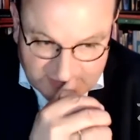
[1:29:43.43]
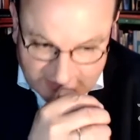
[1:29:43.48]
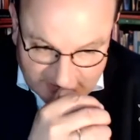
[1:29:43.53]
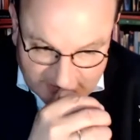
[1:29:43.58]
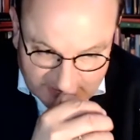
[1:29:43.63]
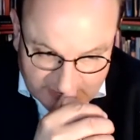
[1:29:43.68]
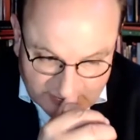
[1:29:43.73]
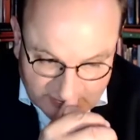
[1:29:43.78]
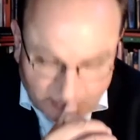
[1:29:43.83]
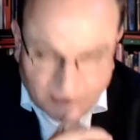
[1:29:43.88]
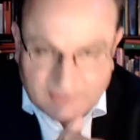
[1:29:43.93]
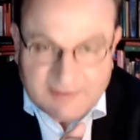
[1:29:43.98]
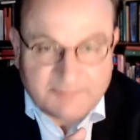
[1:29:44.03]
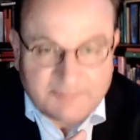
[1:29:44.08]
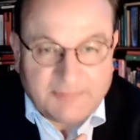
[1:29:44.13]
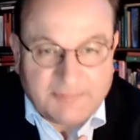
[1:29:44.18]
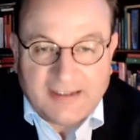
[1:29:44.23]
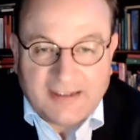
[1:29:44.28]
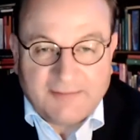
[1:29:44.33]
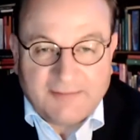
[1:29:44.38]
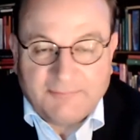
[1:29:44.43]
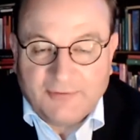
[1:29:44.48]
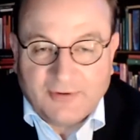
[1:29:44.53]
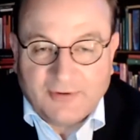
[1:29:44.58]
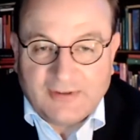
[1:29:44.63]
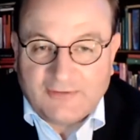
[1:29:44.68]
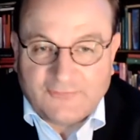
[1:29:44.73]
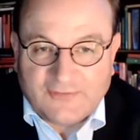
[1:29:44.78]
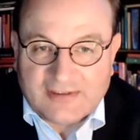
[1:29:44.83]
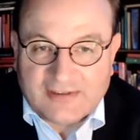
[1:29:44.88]
uh, caused by
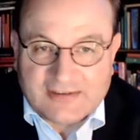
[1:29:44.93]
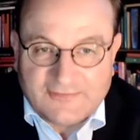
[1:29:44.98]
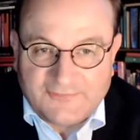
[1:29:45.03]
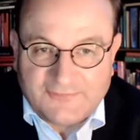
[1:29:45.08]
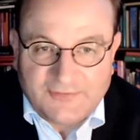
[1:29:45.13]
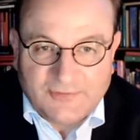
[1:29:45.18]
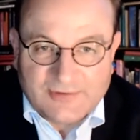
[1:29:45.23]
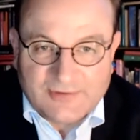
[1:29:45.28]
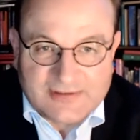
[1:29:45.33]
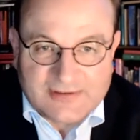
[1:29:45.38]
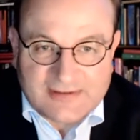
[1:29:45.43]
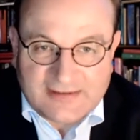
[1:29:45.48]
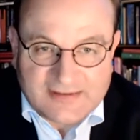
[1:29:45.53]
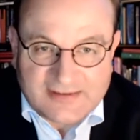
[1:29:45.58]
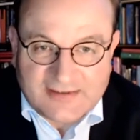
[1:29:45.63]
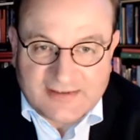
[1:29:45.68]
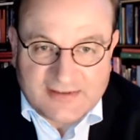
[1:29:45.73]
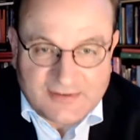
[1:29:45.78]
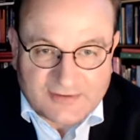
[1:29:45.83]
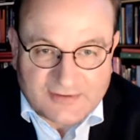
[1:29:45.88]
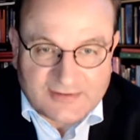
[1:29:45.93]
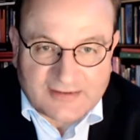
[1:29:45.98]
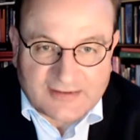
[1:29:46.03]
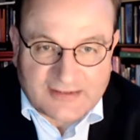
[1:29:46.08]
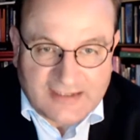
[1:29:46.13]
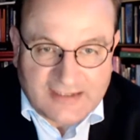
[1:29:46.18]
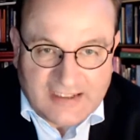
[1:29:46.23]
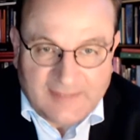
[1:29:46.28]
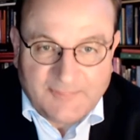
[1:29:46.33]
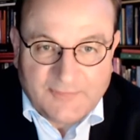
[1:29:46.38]
burning fossil fuels. This is not the
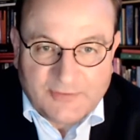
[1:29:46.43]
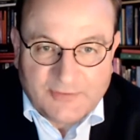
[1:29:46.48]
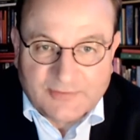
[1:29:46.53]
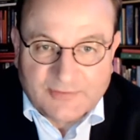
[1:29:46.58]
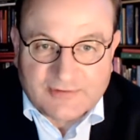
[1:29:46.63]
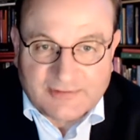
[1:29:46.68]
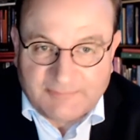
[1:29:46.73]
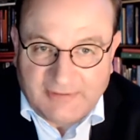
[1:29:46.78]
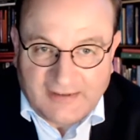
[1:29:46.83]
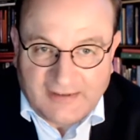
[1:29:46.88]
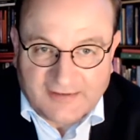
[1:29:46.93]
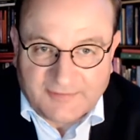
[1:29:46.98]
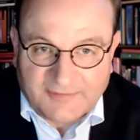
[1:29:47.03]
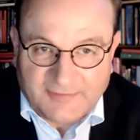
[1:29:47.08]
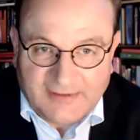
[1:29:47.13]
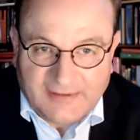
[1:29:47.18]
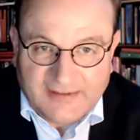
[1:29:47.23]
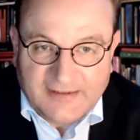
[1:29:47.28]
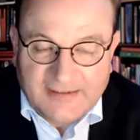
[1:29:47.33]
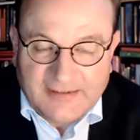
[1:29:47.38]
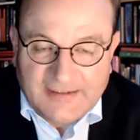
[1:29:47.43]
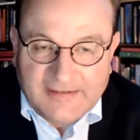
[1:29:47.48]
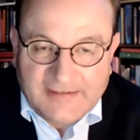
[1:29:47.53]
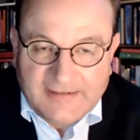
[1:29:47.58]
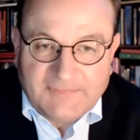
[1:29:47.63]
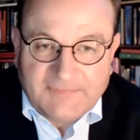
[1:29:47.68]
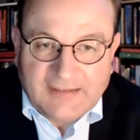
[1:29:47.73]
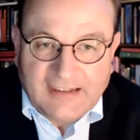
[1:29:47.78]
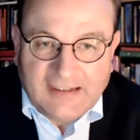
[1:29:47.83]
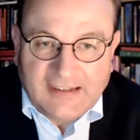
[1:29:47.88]
carbon neutral pathway.
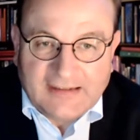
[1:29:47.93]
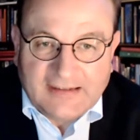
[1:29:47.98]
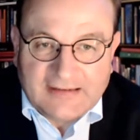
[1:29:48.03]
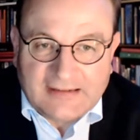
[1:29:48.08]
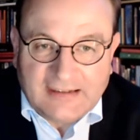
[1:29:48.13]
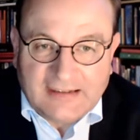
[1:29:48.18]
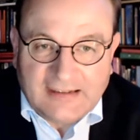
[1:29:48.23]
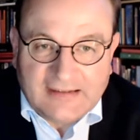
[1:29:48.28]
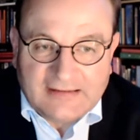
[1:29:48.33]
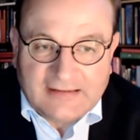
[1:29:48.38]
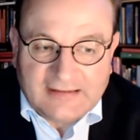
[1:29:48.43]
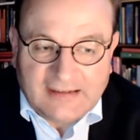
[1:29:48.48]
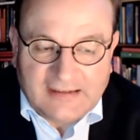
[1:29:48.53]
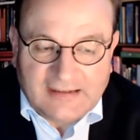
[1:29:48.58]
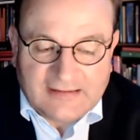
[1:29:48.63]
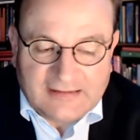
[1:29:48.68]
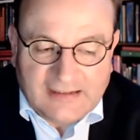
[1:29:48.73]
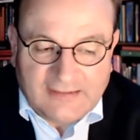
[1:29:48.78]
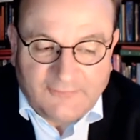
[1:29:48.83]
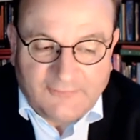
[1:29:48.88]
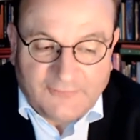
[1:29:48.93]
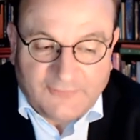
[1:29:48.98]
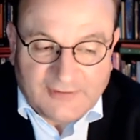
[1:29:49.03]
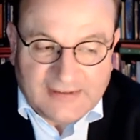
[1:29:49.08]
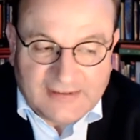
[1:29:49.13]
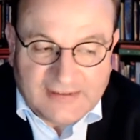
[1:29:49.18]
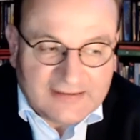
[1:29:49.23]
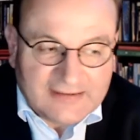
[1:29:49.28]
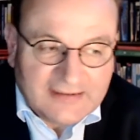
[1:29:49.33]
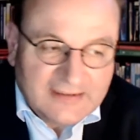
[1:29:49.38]
And, and, and, and for
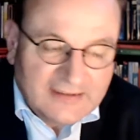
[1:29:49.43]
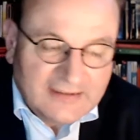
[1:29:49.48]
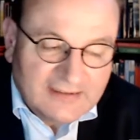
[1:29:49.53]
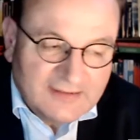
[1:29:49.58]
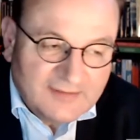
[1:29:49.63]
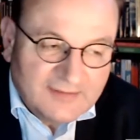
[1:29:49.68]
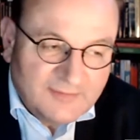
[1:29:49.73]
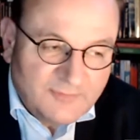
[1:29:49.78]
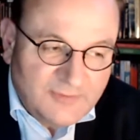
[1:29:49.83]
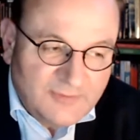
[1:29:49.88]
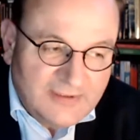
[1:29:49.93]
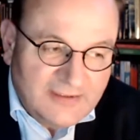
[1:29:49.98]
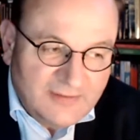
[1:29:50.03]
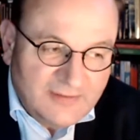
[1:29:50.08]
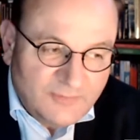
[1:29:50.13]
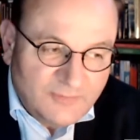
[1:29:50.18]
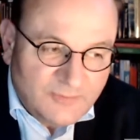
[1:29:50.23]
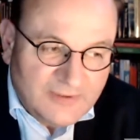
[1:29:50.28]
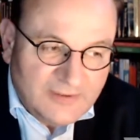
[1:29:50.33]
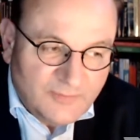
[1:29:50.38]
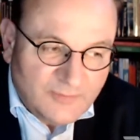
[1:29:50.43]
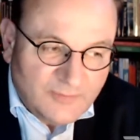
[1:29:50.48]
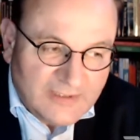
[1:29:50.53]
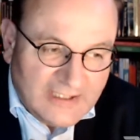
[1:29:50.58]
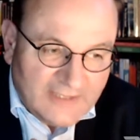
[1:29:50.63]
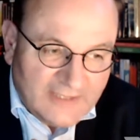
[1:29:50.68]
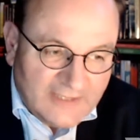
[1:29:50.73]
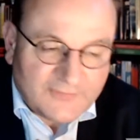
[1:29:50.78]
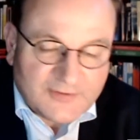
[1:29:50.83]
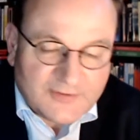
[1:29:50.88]
that, we, we, we
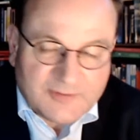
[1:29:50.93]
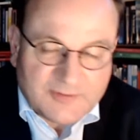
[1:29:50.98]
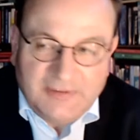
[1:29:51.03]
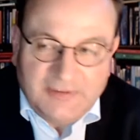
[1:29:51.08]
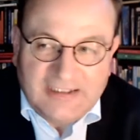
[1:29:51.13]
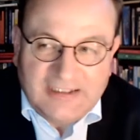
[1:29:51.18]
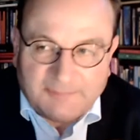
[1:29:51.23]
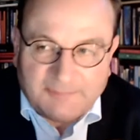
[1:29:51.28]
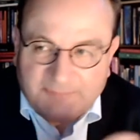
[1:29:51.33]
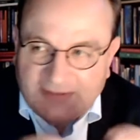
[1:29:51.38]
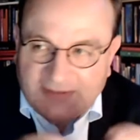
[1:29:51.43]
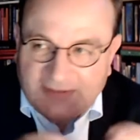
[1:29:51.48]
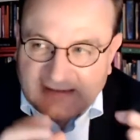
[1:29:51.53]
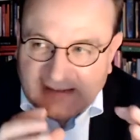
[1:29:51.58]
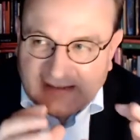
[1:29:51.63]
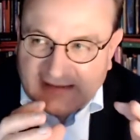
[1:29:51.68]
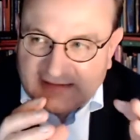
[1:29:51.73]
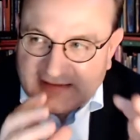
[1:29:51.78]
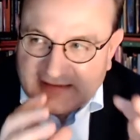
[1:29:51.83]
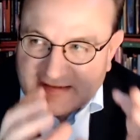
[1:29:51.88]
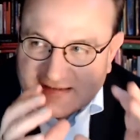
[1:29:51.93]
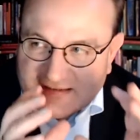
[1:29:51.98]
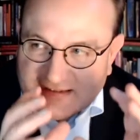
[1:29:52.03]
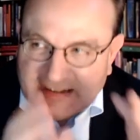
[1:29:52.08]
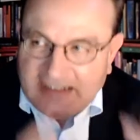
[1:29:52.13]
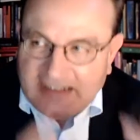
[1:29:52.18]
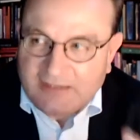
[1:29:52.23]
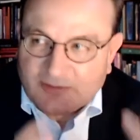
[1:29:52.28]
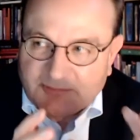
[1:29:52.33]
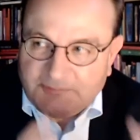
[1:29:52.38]
have to speed up. And, and this
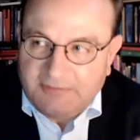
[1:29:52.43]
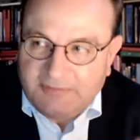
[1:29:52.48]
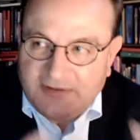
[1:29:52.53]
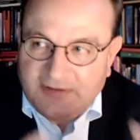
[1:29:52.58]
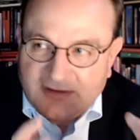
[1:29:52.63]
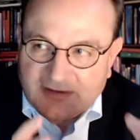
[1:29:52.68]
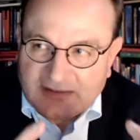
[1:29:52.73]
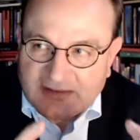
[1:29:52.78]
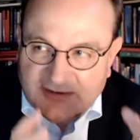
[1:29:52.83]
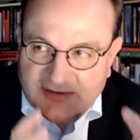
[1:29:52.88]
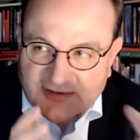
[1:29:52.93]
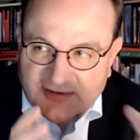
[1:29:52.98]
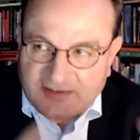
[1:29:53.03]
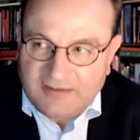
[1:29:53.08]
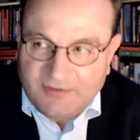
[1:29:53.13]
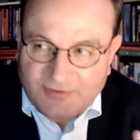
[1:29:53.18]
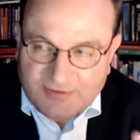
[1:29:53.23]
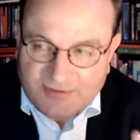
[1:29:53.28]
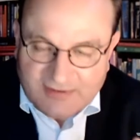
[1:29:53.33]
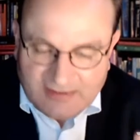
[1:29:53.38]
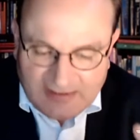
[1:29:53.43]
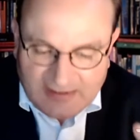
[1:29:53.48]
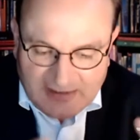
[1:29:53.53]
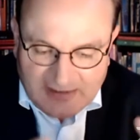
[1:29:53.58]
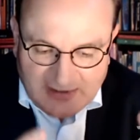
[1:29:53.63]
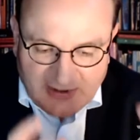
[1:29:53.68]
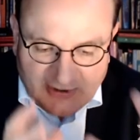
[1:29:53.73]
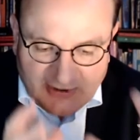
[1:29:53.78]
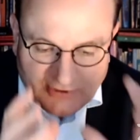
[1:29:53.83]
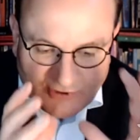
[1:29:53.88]
cannot be an excuse
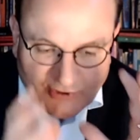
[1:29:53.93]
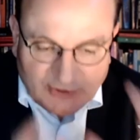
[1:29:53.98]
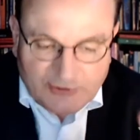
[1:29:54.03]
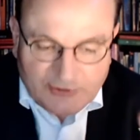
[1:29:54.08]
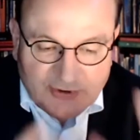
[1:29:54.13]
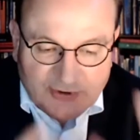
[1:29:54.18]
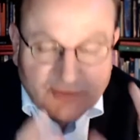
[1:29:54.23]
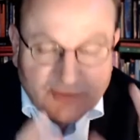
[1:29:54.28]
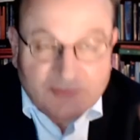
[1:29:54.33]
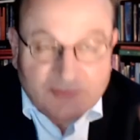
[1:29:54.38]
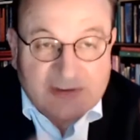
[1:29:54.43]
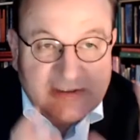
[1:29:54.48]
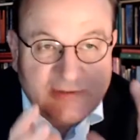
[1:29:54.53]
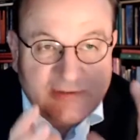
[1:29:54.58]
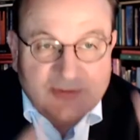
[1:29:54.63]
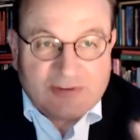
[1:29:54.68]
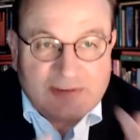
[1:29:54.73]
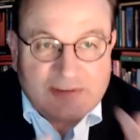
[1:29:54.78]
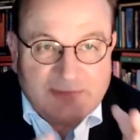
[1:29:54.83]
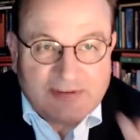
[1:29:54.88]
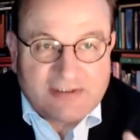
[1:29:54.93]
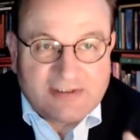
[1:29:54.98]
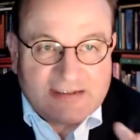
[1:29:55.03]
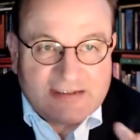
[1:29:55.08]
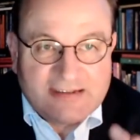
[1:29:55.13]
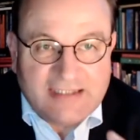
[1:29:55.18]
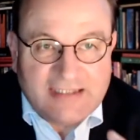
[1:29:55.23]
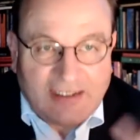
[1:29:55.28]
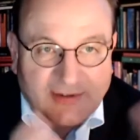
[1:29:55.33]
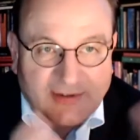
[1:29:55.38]
not to reduce
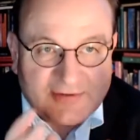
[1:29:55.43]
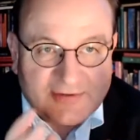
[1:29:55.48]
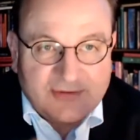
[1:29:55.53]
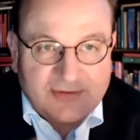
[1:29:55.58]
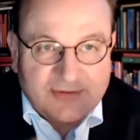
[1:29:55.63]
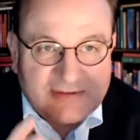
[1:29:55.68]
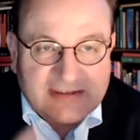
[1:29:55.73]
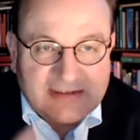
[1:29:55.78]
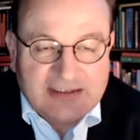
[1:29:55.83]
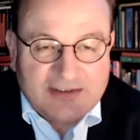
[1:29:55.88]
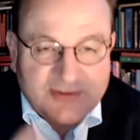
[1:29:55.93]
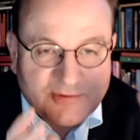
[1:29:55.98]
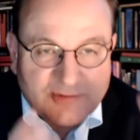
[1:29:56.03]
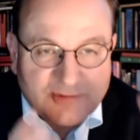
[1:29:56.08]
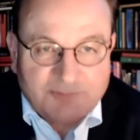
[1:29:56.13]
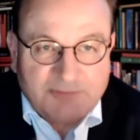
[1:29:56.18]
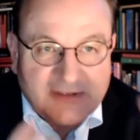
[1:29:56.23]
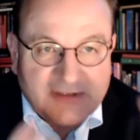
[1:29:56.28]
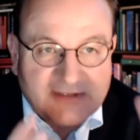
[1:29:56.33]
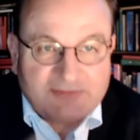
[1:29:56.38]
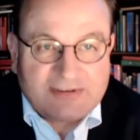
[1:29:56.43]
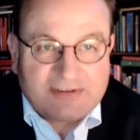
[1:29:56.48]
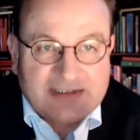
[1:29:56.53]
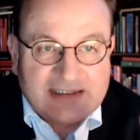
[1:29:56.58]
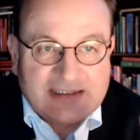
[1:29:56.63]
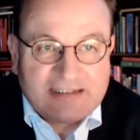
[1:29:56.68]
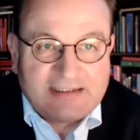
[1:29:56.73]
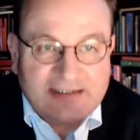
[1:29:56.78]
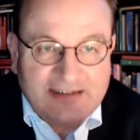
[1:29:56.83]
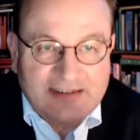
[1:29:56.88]
emissions now. So this should be
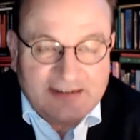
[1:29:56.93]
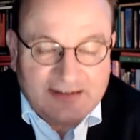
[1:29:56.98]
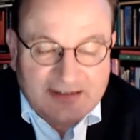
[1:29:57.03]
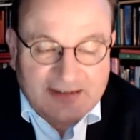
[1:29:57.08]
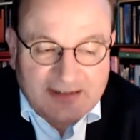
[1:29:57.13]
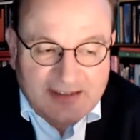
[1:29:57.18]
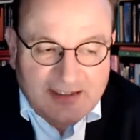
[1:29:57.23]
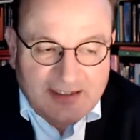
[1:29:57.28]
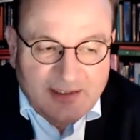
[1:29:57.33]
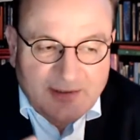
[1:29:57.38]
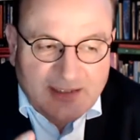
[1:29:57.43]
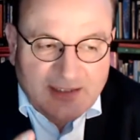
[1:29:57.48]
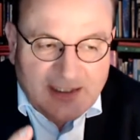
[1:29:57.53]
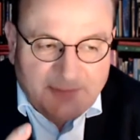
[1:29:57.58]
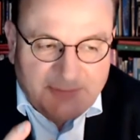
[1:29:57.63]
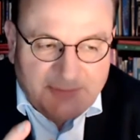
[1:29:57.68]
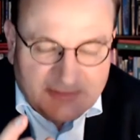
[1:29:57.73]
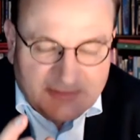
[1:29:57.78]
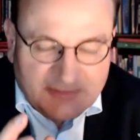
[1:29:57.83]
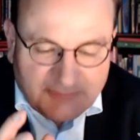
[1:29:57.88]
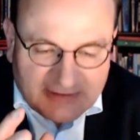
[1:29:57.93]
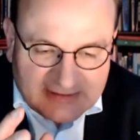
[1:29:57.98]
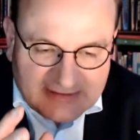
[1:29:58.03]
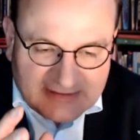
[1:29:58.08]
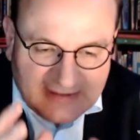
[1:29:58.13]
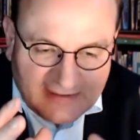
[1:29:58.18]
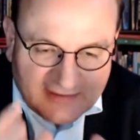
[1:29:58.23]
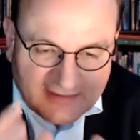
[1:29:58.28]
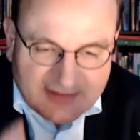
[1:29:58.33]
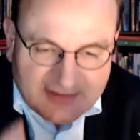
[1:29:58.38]
crystal clear. Uh, but, but
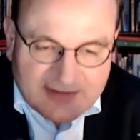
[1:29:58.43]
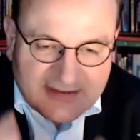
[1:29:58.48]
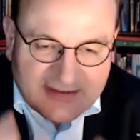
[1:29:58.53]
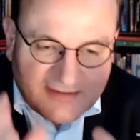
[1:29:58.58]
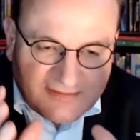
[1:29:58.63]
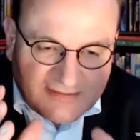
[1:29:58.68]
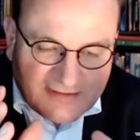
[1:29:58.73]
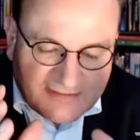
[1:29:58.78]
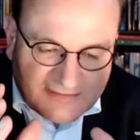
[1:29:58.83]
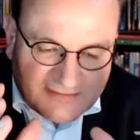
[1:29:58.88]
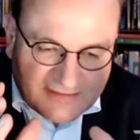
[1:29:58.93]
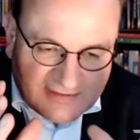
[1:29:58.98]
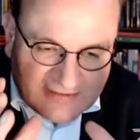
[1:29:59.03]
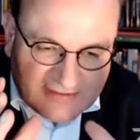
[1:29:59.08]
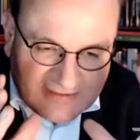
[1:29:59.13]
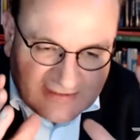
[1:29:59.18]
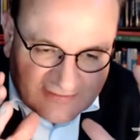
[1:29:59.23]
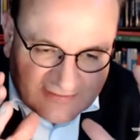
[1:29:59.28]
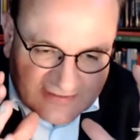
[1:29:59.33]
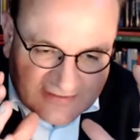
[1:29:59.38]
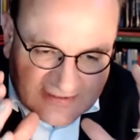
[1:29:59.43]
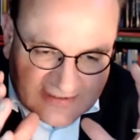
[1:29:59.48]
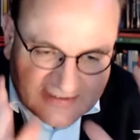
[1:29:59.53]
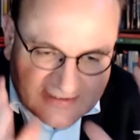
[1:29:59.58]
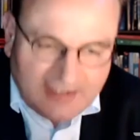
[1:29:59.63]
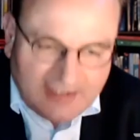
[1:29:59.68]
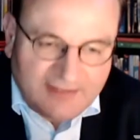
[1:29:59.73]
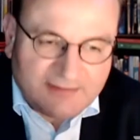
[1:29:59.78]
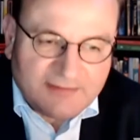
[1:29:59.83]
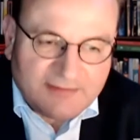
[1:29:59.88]
there, is a, a, there is a
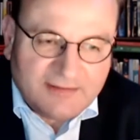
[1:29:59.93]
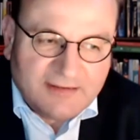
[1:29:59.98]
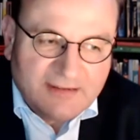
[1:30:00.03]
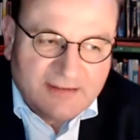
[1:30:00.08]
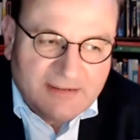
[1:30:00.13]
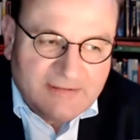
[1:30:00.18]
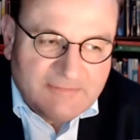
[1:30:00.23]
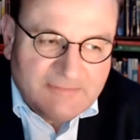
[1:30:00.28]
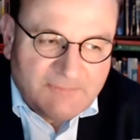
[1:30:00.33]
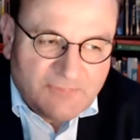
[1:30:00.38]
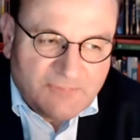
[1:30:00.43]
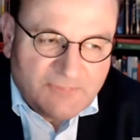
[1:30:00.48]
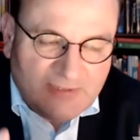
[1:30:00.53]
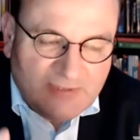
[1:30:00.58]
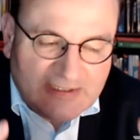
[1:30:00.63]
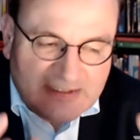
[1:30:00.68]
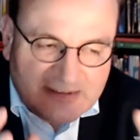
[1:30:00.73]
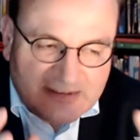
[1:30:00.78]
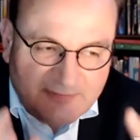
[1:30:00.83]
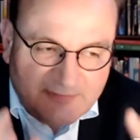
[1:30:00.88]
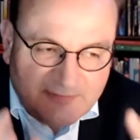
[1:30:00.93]
sector where it is